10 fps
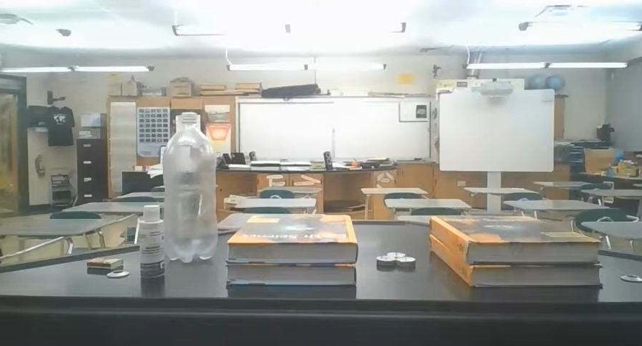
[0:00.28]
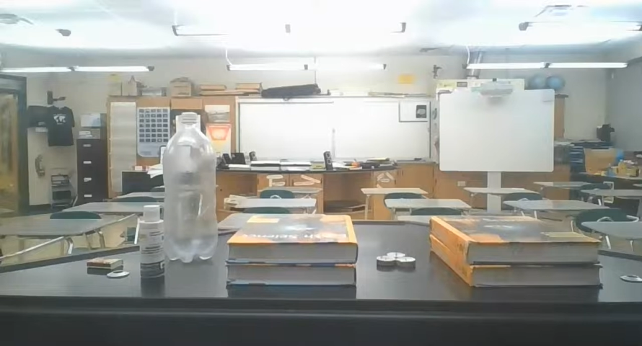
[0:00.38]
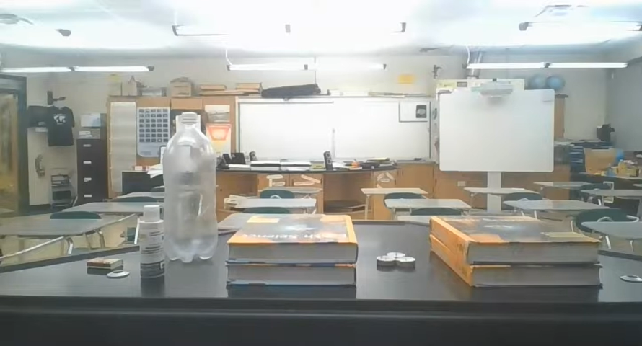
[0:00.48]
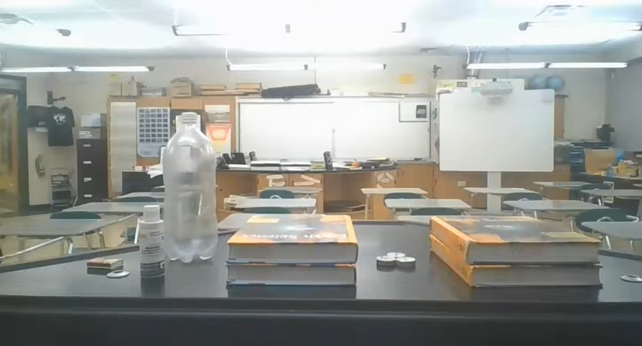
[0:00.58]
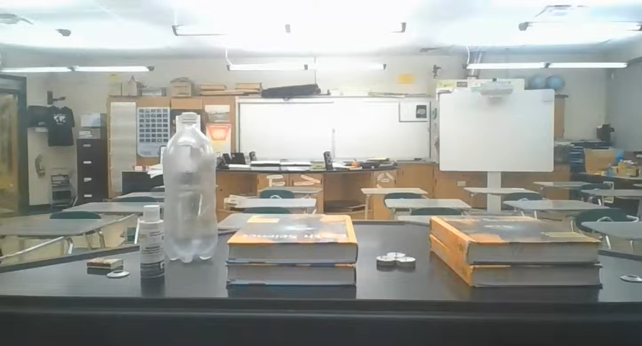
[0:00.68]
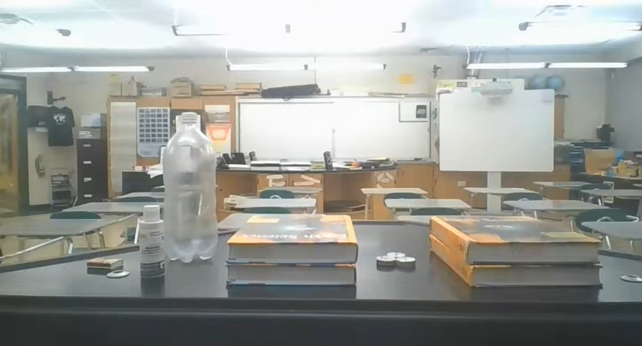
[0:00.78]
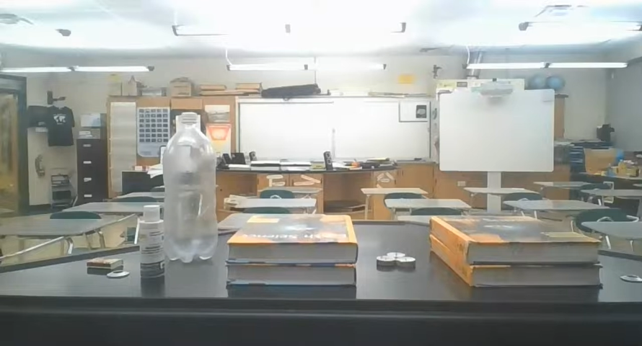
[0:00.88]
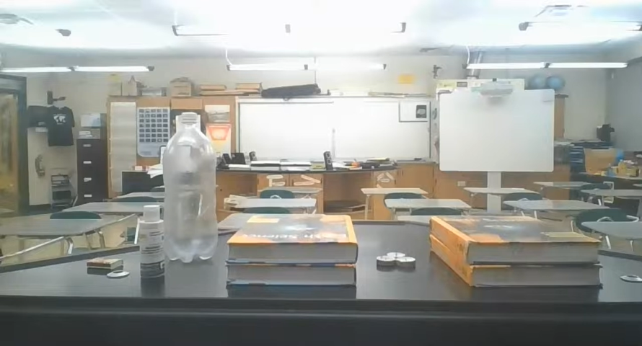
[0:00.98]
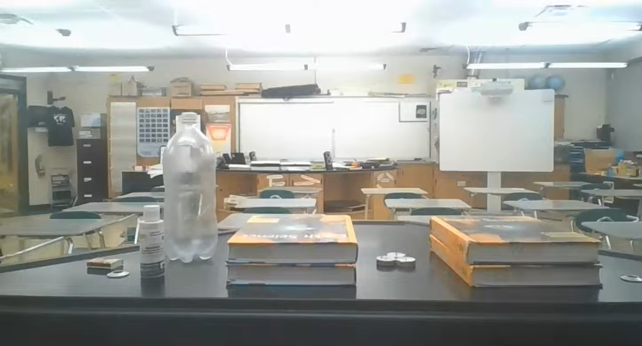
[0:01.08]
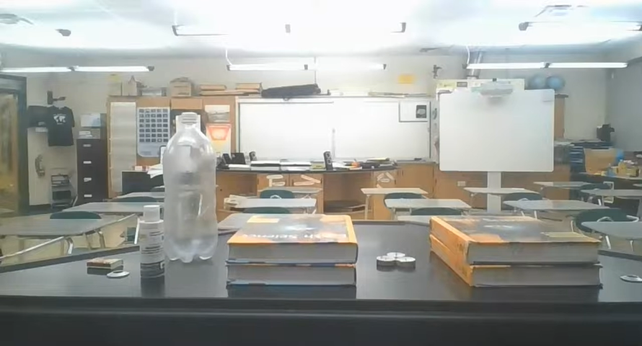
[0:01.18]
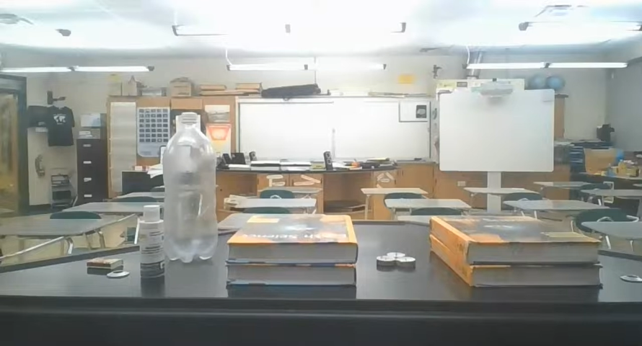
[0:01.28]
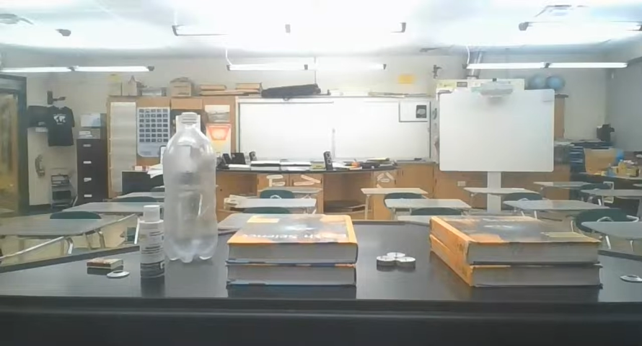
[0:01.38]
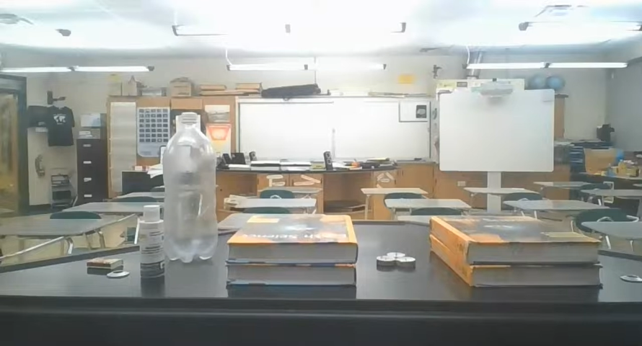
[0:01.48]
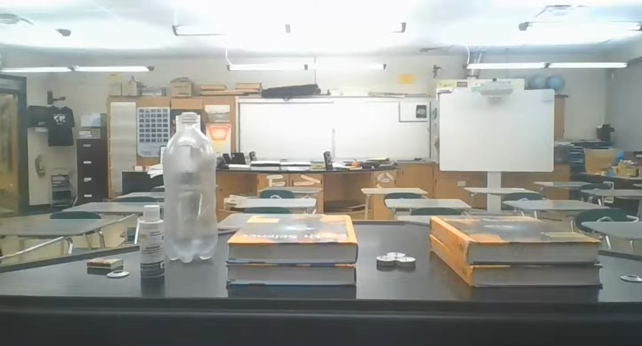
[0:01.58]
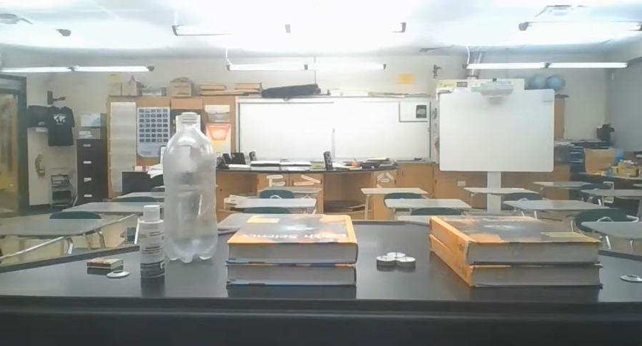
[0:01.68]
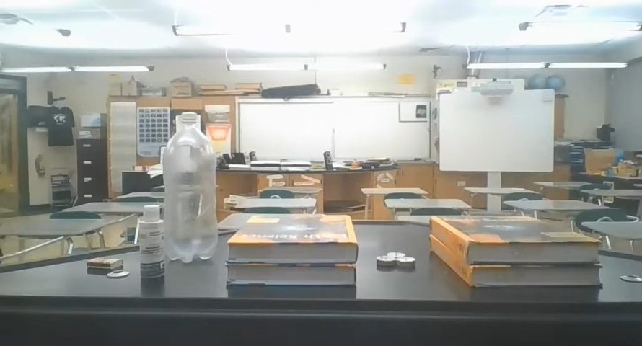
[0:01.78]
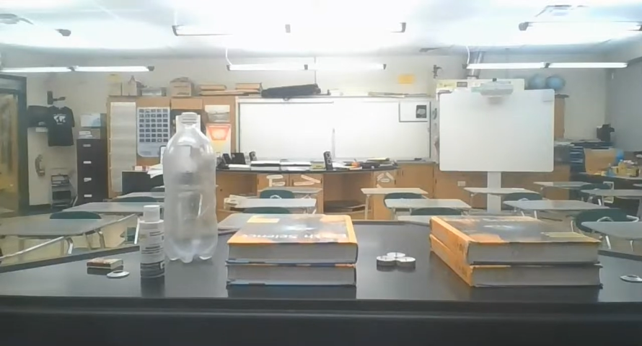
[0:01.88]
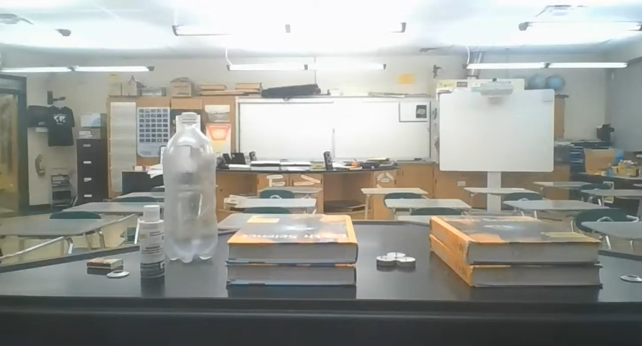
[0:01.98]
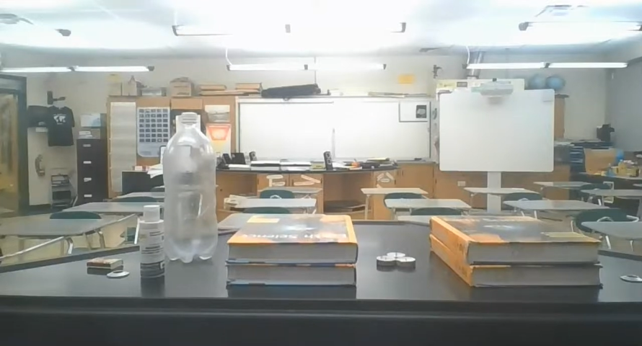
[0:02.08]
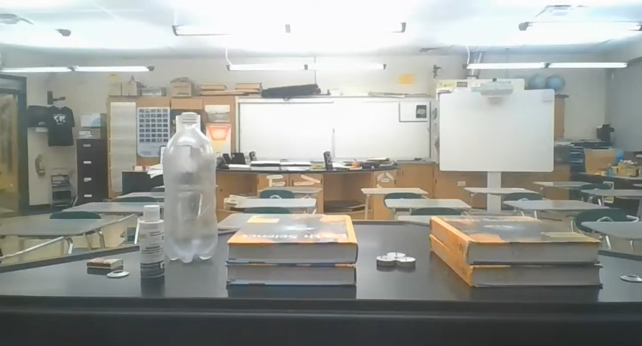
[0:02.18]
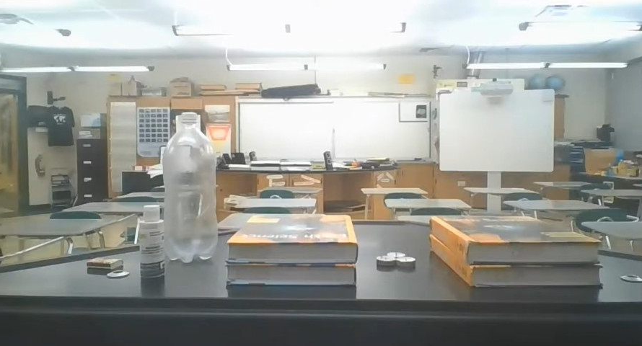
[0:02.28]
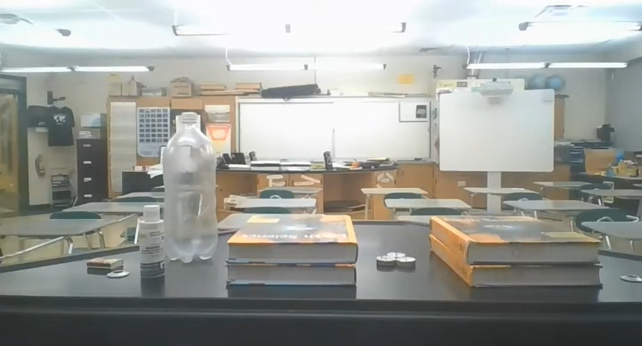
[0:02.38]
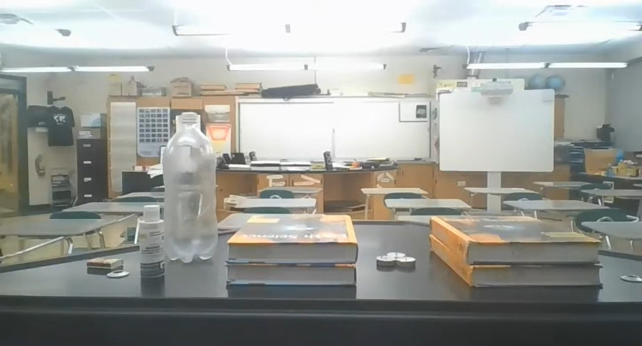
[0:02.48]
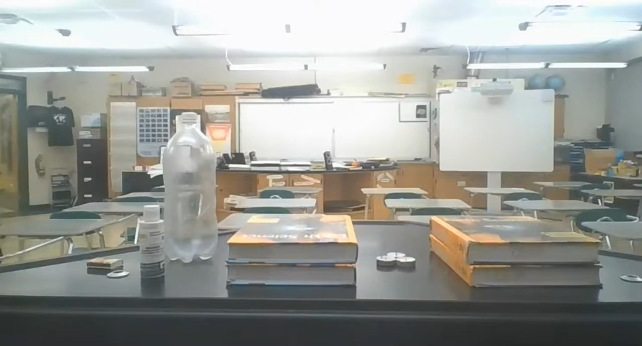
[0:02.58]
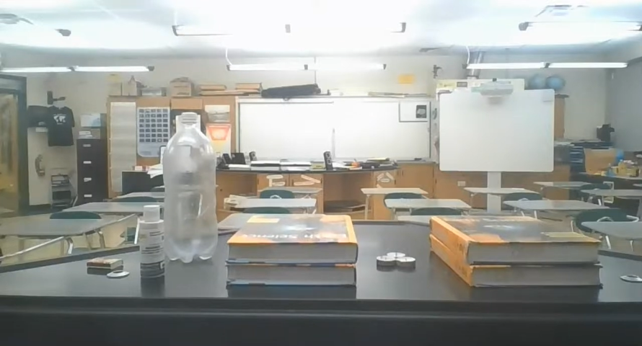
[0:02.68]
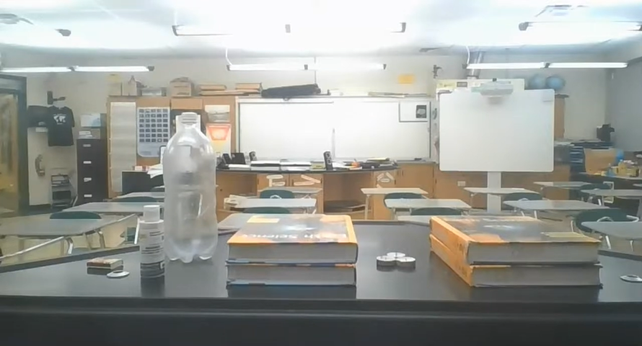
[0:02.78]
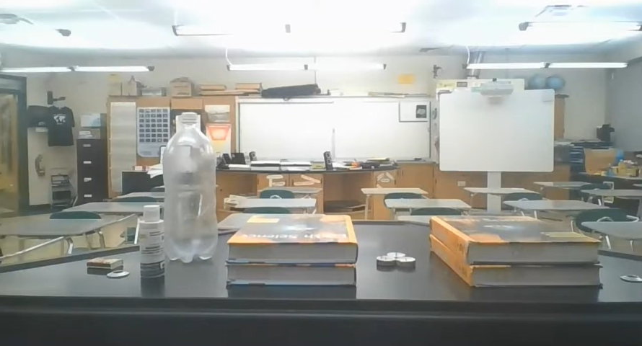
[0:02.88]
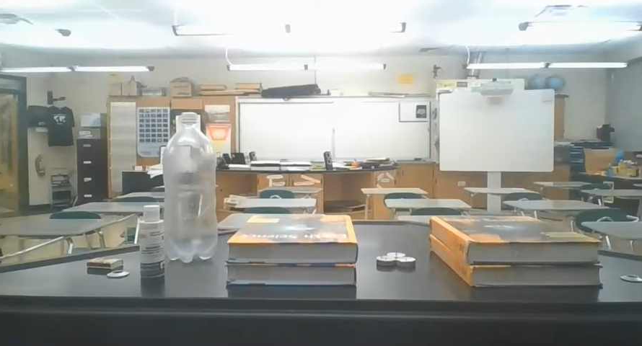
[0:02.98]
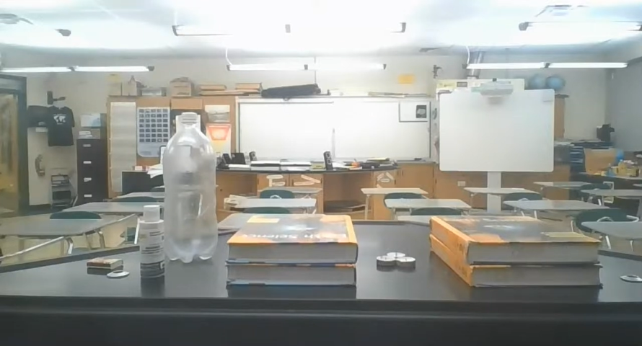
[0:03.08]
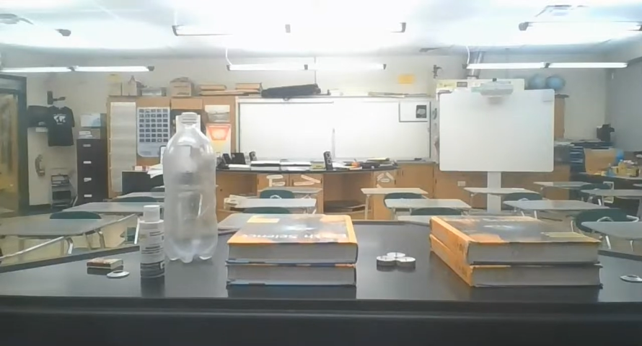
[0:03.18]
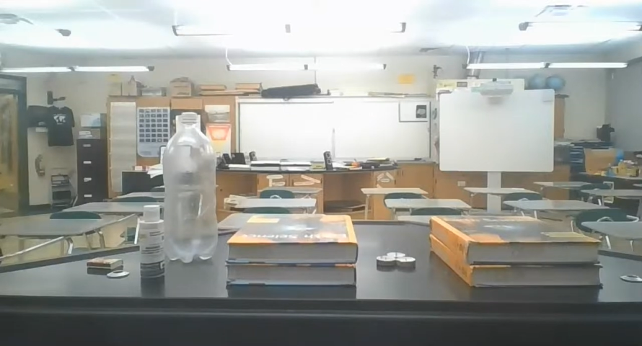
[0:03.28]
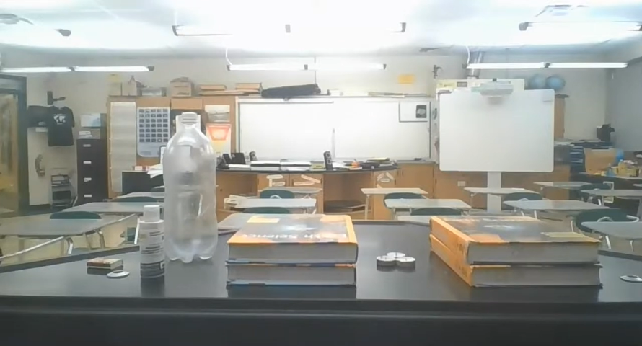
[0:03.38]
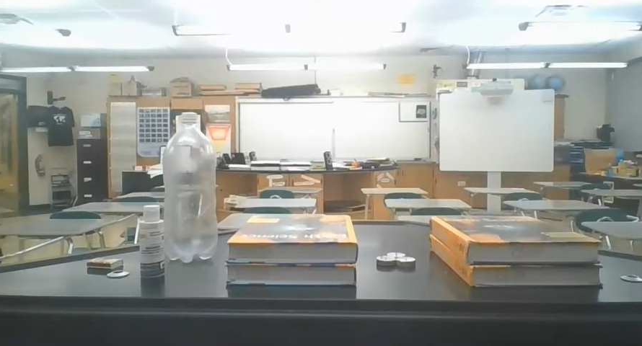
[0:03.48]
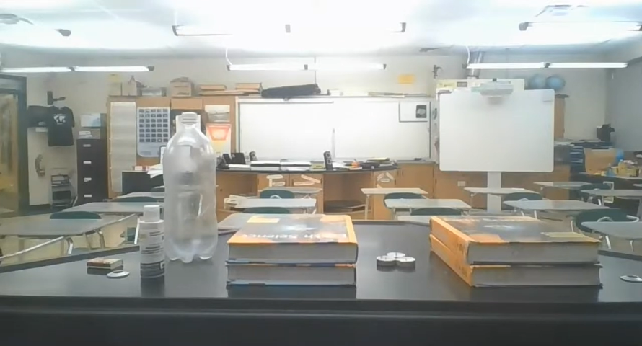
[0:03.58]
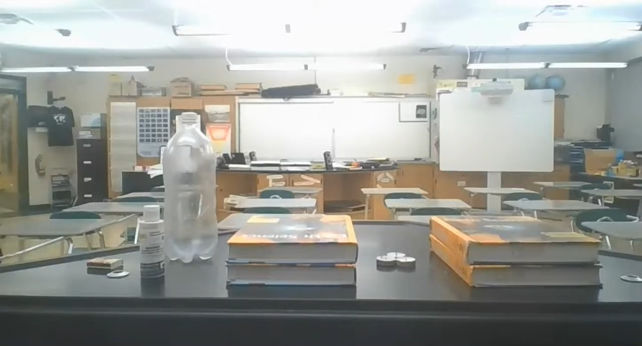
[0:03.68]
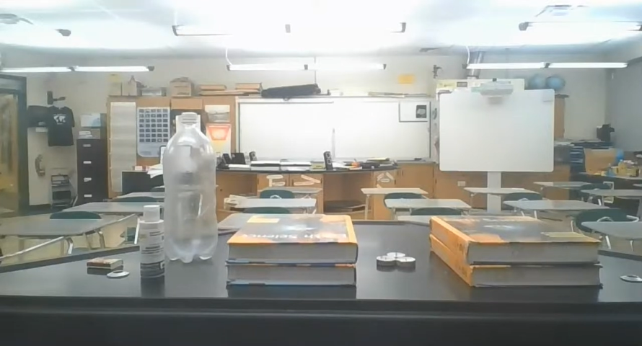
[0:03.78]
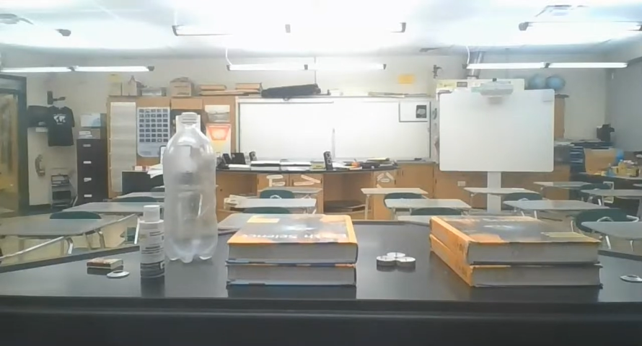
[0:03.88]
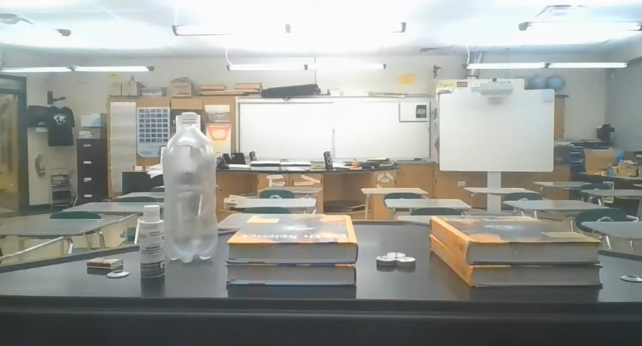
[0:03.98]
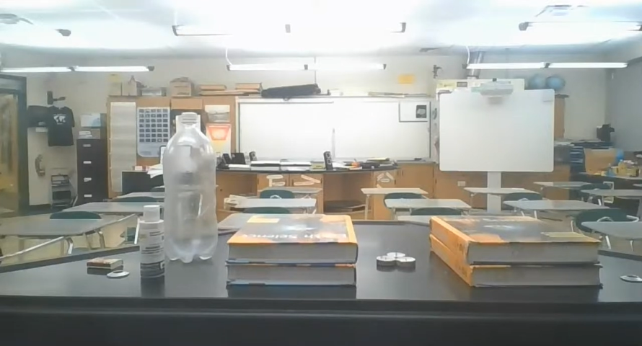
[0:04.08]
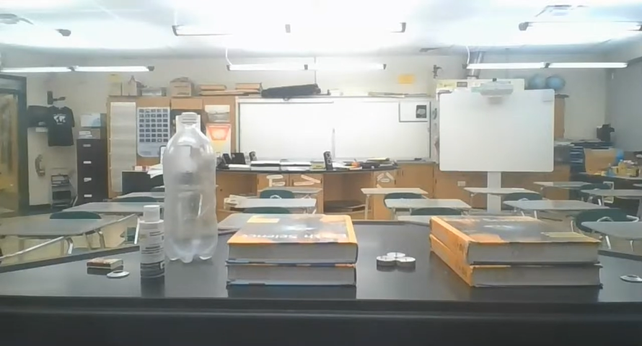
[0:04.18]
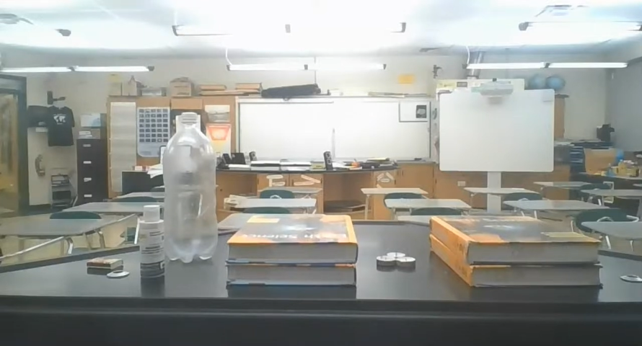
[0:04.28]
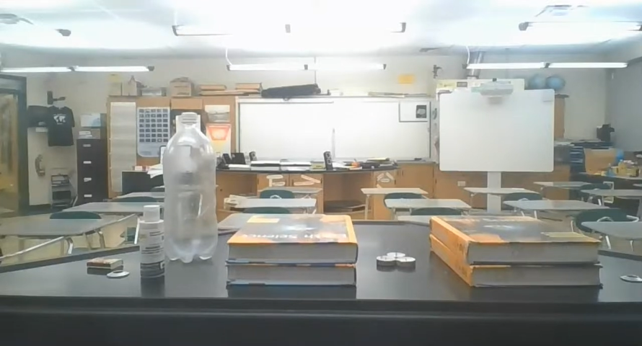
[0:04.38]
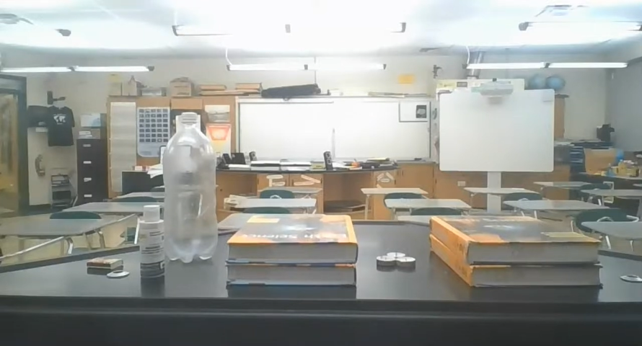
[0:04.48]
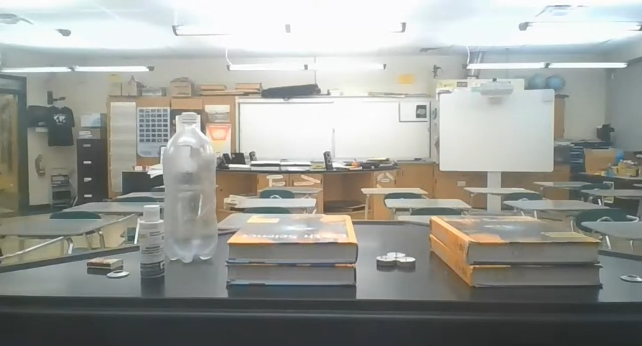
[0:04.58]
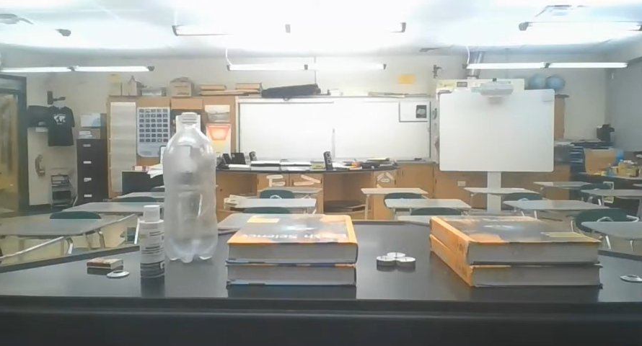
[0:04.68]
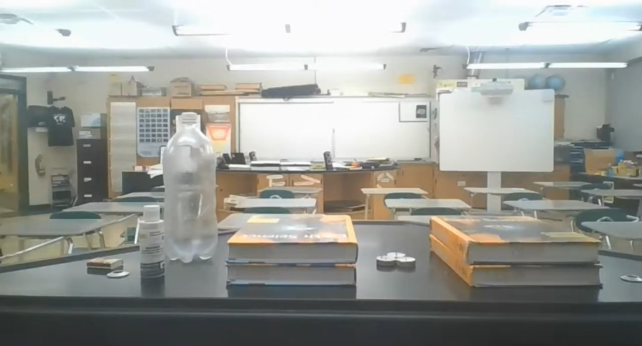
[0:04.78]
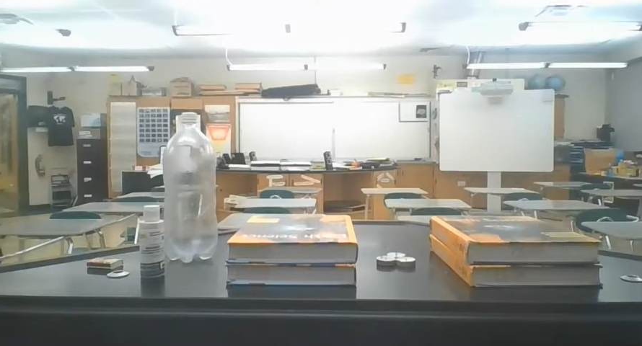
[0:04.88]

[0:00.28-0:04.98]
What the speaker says: No face is visible, so there are no lips to read.